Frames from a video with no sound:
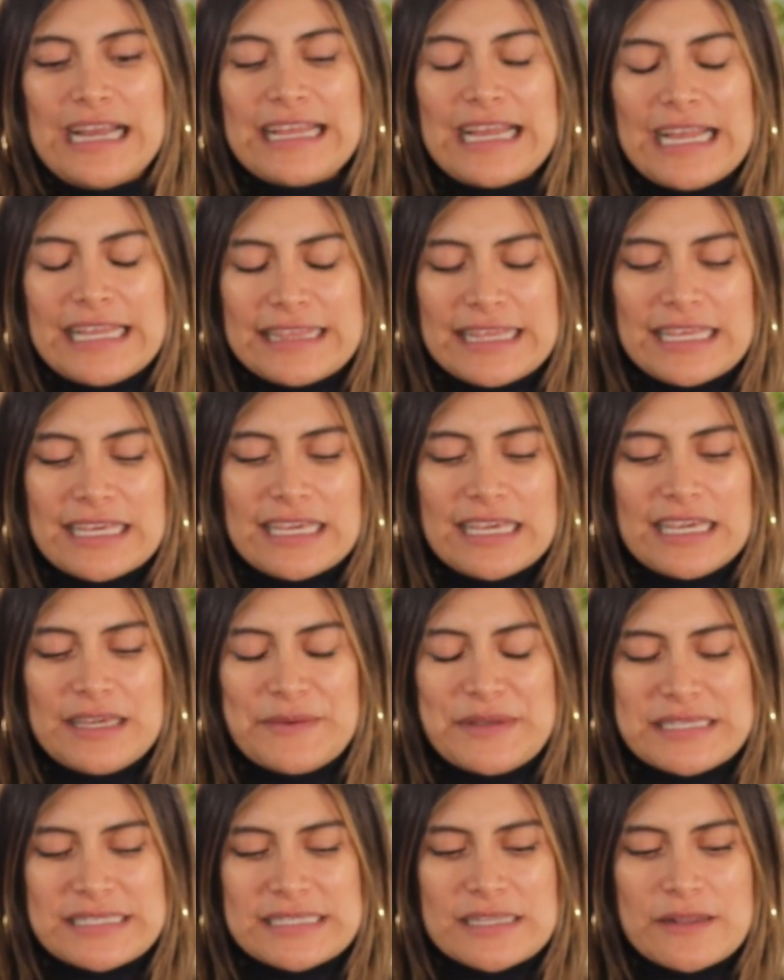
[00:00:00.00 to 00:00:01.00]
I think it
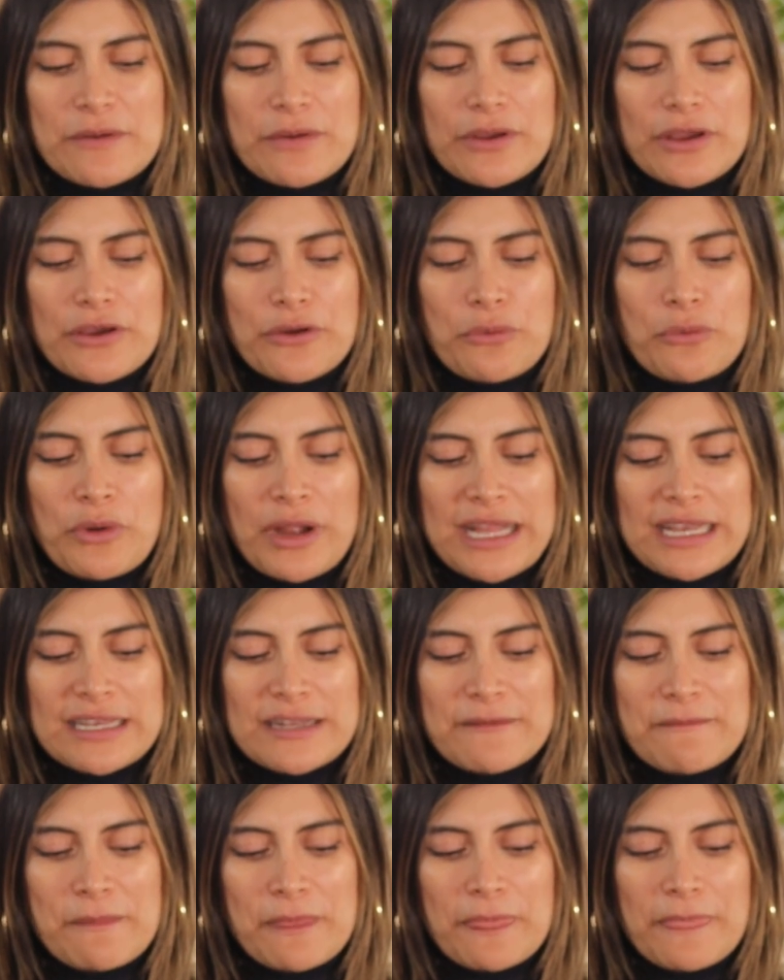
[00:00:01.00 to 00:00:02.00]
was
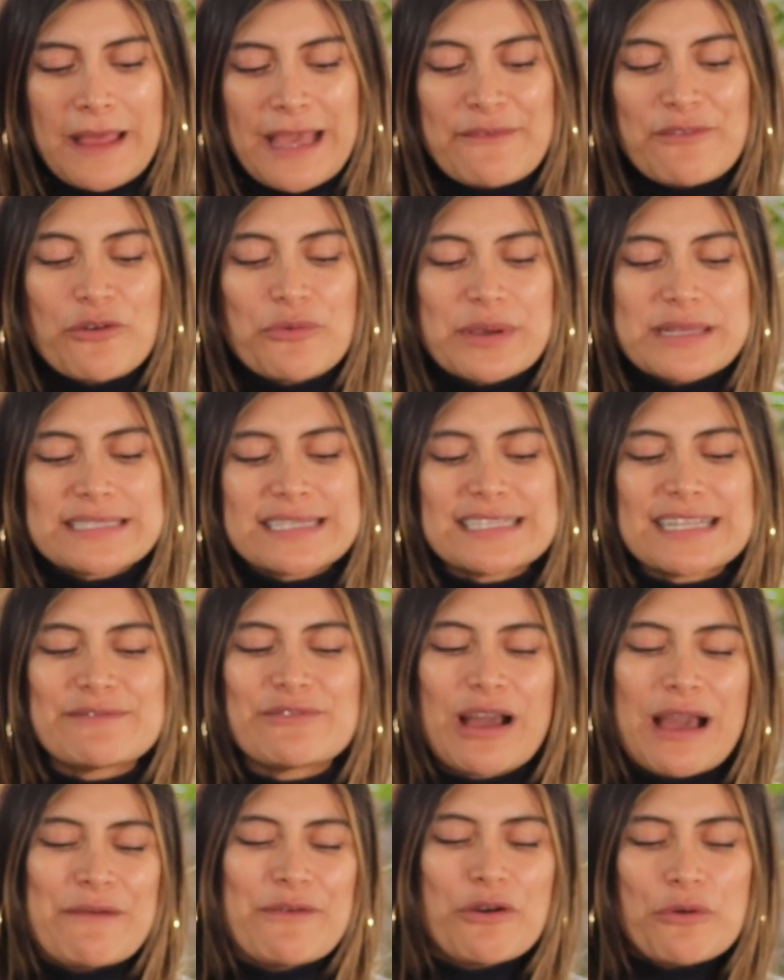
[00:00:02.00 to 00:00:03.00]
when I've always
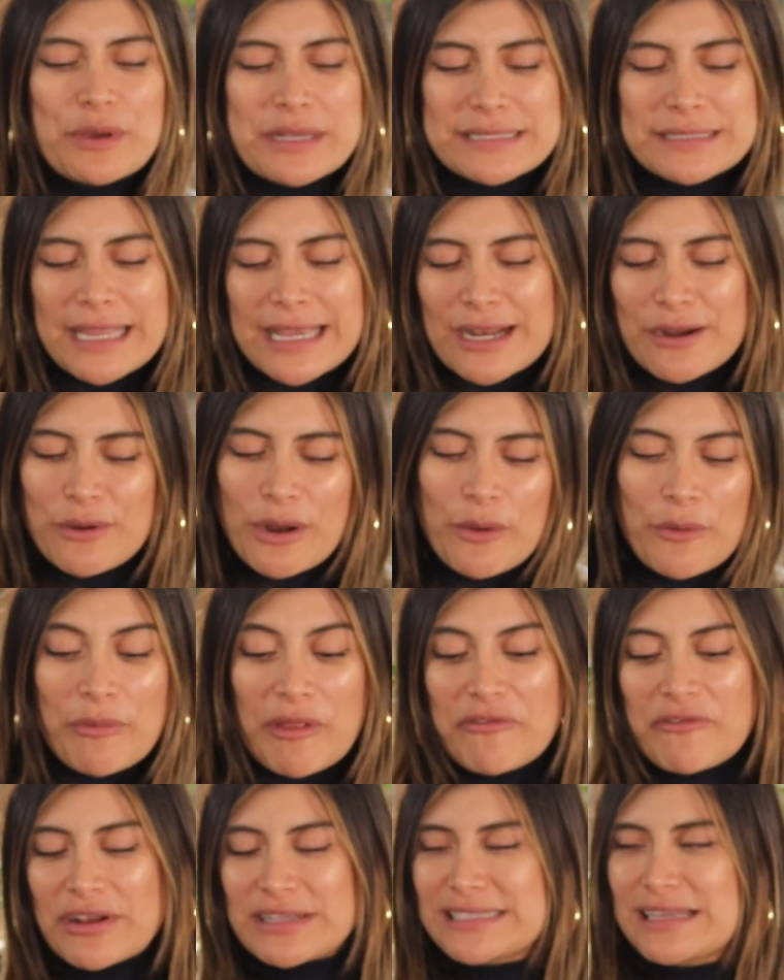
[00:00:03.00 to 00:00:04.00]
kid around with
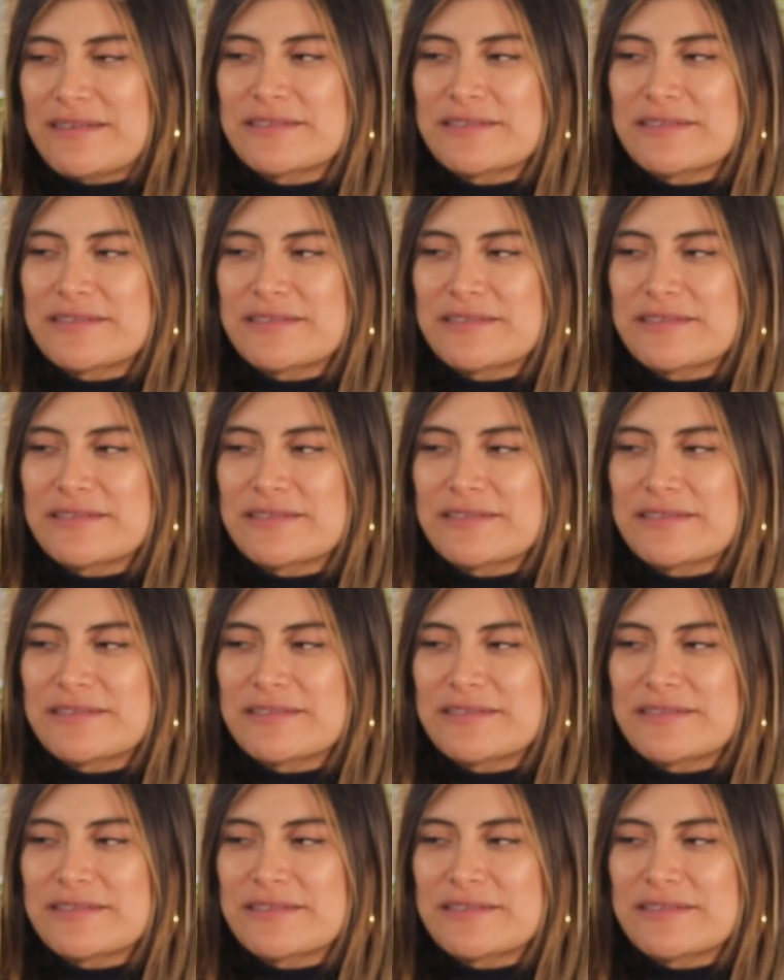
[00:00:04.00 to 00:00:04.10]
my friends.